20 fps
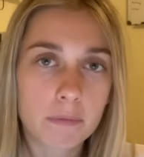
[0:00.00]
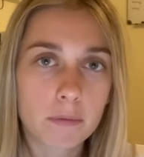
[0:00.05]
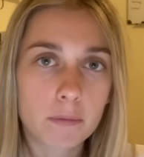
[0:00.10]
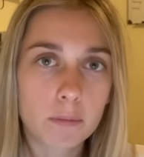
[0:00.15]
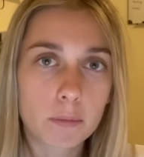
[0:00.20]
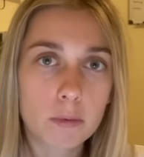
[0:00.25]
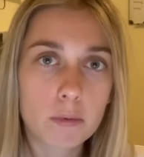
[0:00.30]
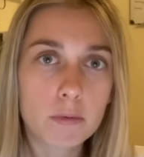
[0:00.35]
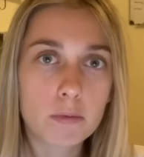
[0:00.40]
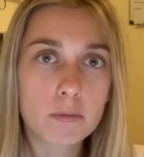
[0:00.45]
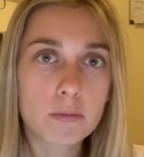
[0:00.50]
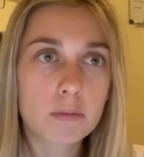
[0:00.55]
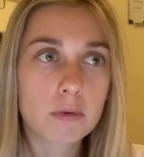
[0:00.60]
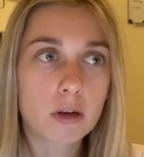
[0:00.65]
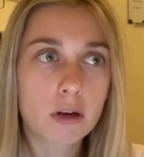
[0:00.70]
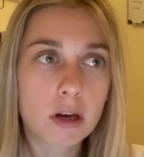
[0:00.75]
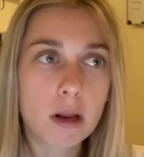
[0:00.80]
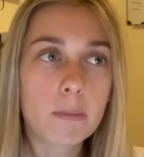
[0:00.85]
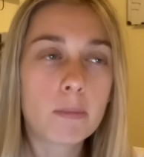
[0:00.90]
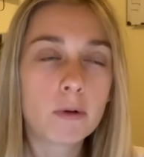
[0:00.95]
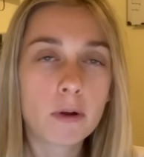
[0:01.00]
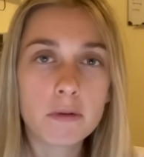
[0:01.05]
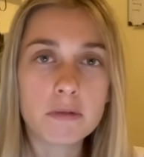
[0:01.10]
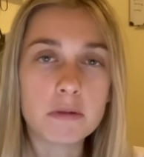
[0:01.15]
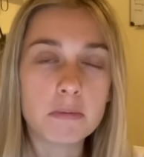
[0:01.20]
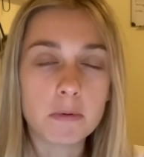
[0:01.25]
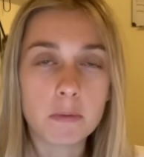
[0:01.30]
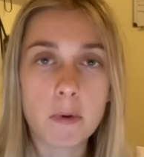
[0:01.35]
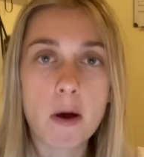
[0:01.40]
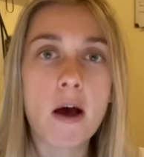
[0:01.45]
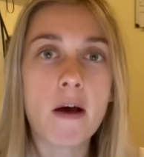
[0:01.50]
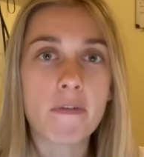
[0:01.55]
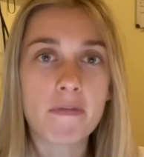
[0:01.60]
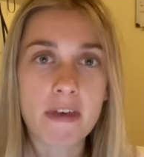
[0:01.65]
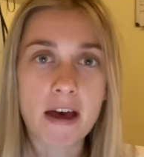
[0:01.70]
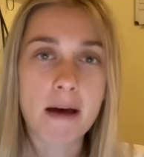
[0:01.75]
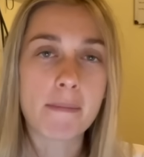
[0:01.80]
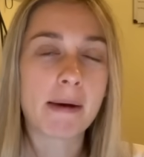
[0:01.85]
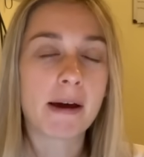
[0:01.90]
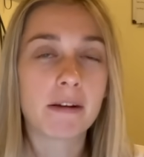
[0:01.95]
Well, the club will only be worth
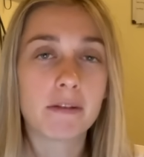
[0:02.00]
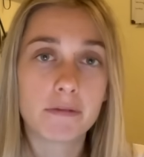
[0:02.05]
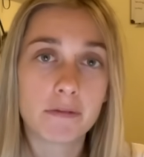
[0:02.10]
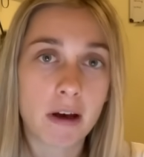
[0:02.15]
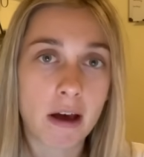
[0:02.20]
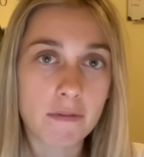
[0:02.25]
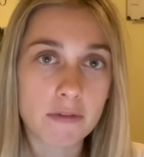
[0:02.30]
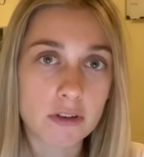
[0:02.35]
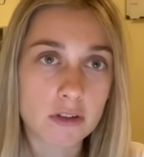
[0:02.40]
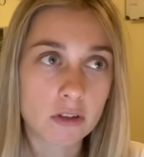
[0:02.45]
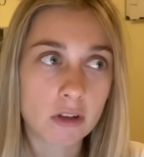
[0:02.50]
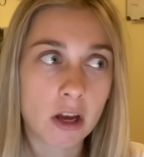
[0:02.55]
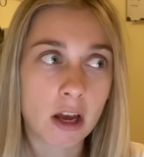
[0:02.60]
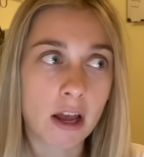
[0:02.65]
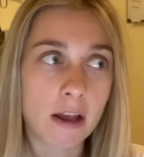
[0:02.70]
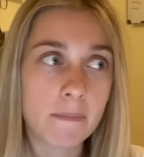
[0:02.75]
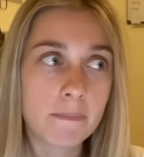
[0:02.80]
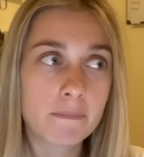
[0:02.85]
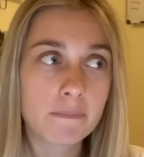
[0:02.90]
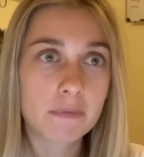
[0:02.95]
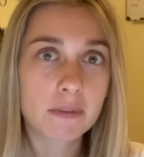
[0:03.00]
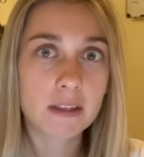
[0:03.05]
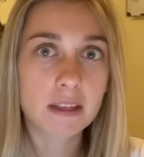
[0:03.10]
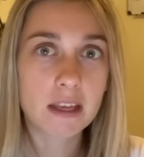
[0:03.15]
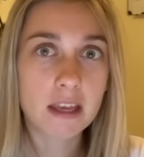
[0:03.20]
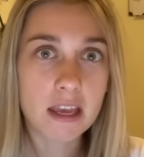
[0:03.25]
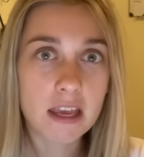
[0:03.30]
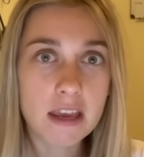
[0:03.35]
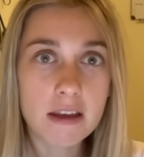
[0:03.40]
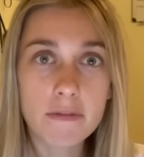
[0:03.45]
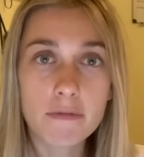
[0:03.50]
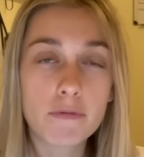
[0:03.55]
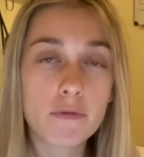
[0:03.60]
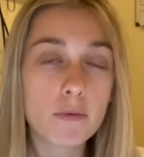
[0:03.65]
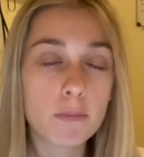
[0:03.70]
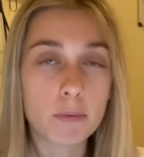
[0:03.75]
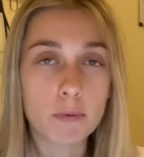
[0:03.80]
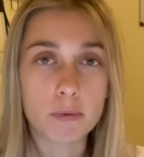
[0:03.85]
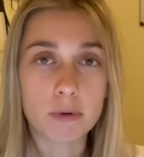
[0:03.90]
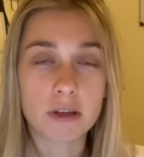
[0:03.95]
that amount in 5 years' time if
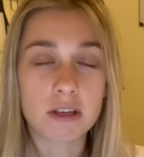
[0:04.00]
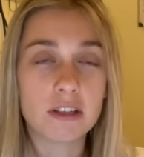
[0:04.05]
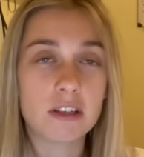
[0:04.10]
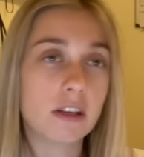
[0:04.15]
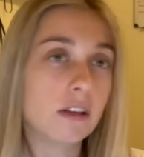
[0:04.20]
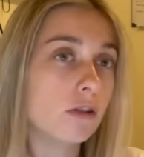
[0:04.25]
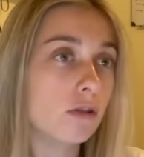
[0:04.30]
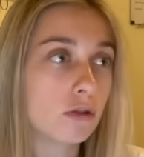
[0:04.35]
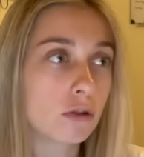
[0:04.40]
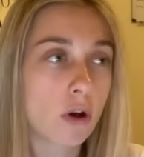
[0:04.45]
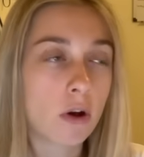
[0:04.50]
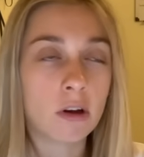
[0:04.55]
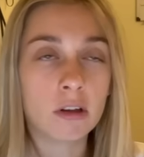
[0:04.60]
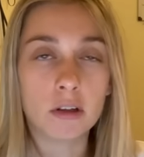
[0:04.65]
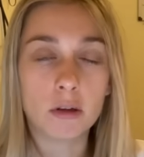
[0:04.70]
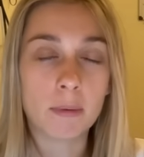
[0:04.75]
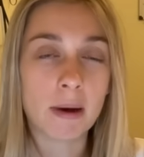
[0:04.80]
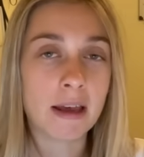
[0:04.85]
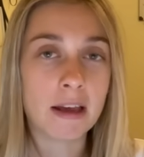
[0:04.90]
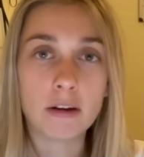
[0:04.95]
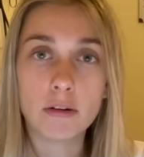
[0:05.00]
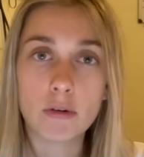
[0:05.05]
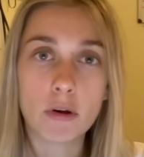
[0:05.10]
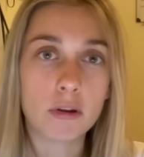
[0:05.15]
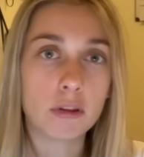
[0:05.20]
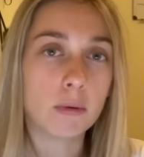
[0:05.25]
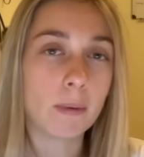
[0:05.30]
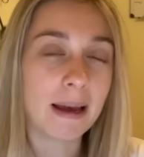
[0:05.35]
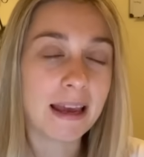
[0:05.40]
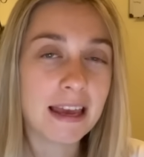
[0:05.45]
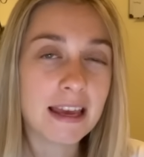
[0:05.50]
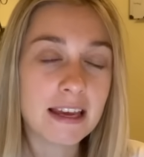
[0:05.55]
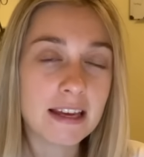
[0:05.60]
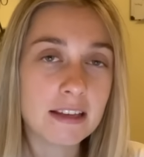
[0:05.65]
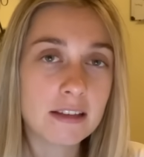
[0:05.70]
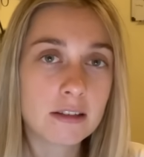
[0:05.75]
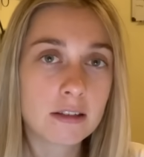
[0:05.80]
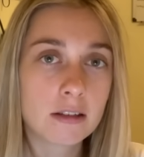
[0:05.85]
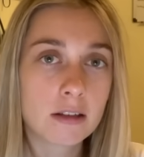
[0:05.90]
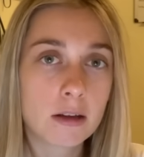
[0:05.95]
football continues going the way and growing the way it
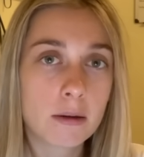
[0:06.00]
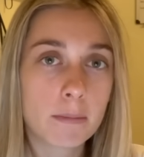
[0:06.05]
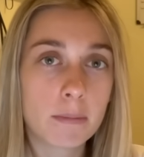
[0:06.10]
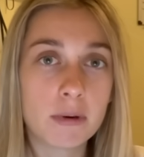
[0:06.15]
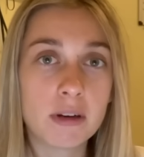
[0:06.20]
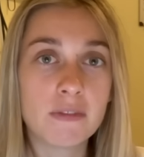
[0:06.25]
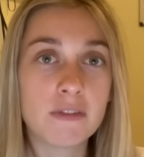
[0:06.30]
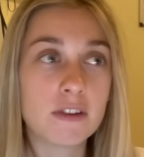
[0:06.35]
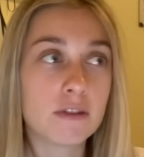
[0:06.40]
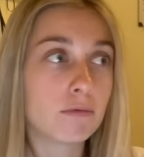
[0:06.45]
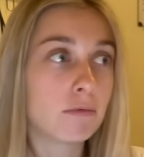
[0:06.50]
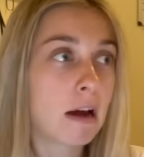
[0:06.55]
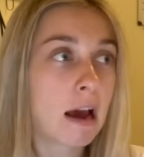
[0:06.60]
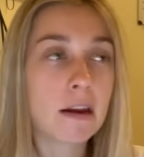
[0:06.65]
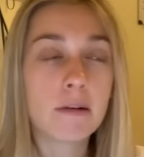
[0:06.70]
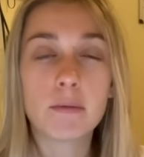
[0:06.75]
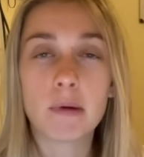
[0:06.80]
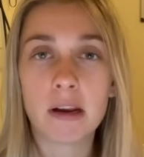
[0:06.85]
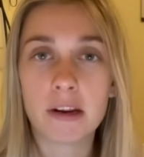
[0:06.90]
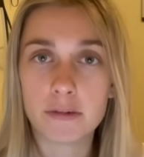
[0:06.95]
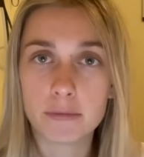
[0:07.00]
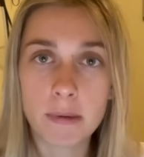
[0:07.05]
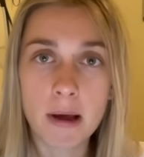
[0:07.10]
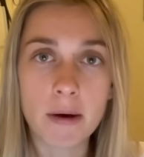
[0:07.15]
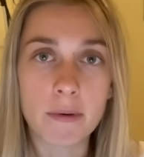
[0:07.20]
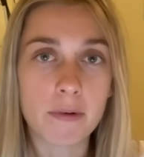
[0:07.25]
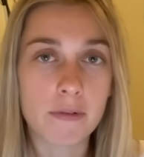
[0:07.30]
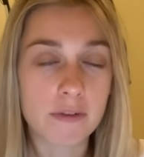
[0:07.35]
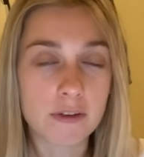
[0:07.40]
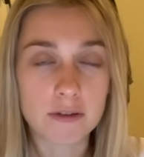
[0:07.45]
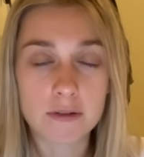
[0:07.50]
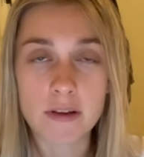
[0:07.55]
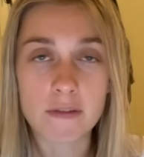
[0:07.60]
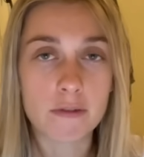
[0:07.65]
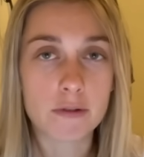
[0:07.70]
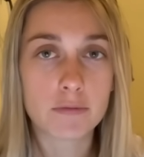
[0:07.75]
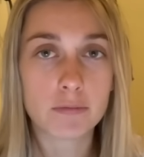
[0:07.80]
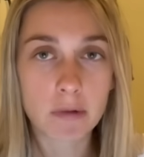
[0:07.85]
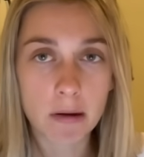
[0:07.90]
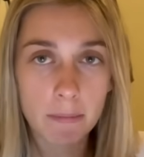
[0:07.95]
is. But if it's ran well as well, if
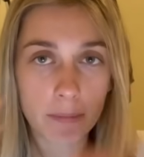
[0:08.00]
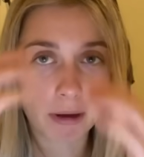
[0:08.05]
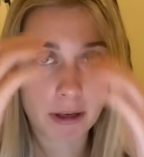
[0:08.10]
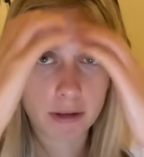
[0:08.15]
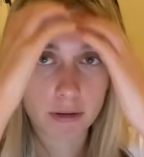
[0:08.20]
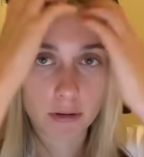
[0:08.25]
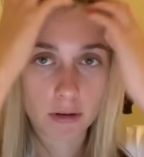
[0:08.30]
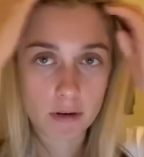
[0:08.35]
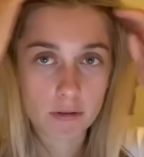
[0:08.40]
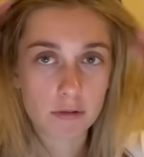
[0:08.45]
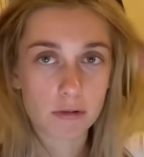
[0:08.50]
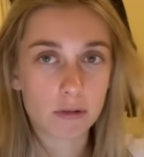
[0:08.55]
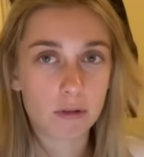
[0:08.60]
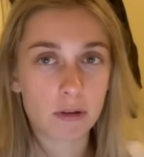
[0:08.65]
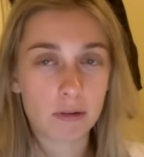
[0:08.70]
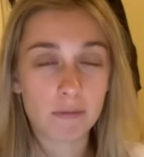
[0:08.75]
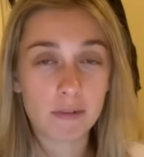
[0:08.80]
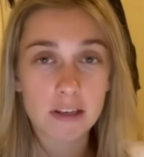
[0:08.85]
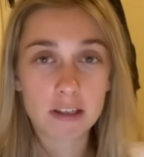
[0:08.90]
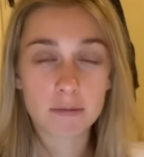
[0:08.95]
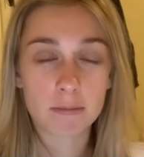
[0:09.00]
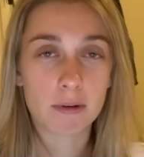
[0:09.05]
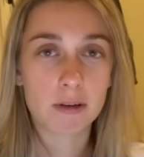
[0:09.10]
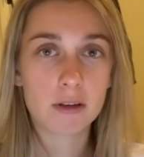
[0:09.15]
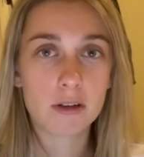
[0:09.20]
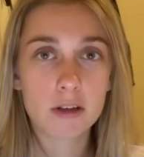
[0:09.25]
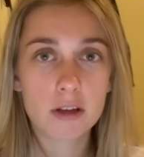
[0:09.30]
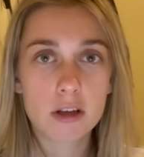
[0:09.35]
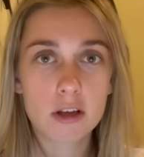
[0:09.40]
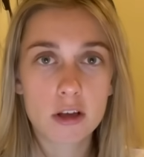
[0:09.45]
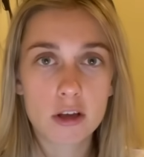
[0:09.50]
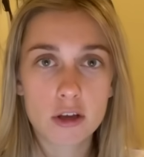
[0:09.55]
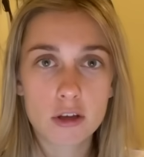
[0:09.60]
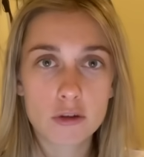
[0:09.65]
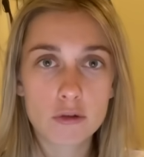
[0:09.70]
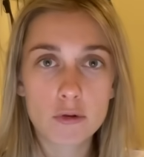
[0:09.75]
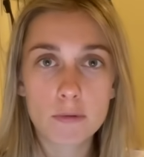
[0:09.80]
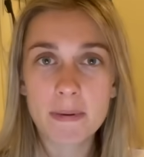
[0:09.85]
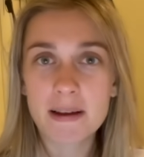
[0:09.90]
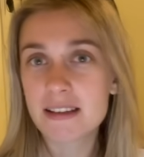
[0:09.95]
it's run by good owners, good investment,
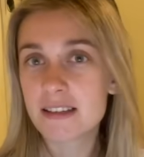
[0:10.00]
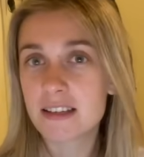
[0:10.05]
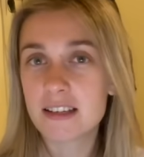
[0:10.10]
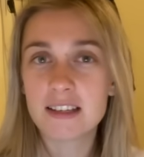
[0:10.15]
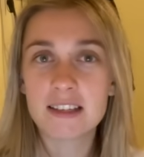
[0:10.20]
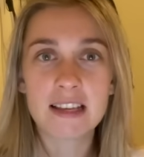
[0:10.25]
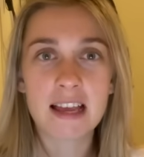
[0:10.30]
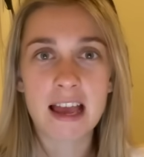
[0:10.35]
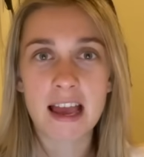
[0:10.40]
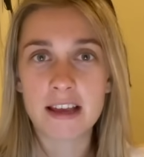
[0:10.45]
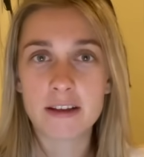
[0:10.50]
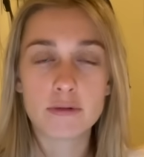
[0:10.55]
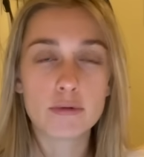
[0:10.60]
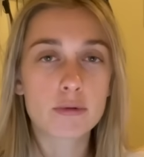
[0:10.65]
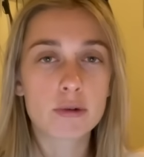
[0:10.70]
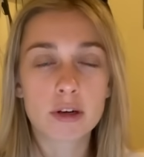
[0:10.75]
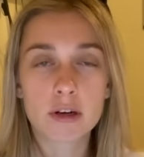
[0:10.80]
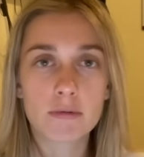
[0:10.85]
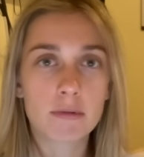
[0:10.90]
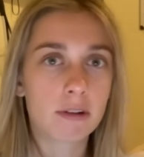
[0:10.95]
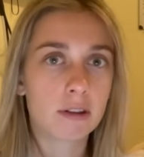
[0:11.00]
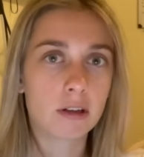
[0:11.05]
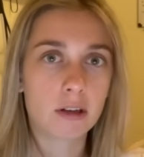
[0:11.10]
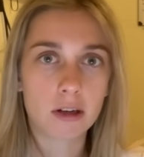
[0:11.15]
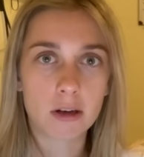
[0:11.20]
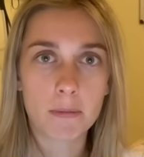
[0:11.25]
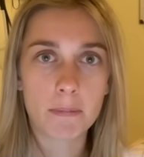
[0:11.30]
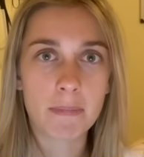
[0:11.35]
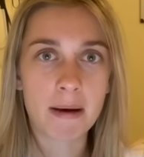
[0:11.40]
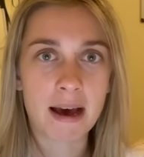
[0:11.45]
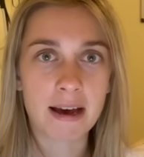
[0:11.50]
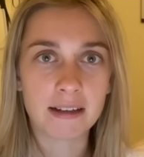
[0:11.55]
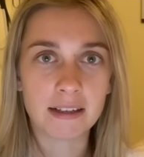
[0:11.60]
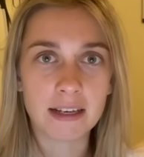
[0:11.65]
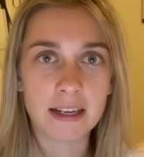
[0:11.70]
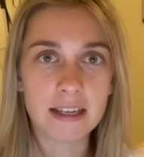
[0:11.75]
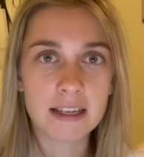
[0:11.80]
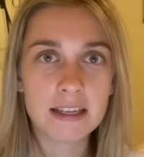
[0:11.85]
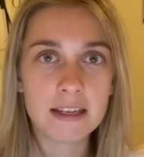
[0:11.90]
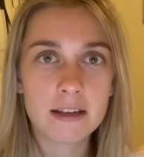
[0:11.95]
you're basically saying you're going to run the club
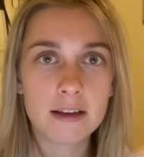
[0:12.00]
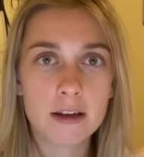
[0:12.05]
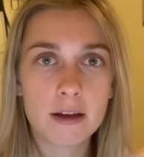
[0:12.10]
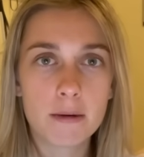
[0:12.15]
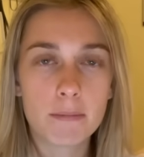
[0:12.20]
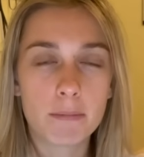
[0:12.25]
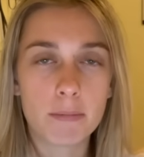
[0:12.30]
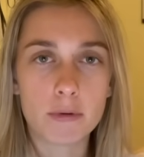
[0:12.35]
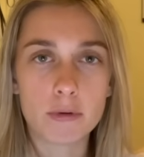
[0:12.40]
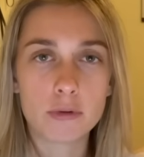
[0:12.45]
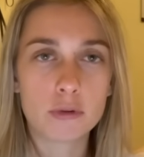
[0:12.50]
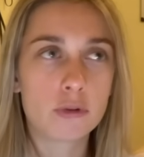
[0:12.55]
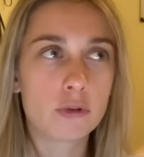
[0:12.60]
badly, but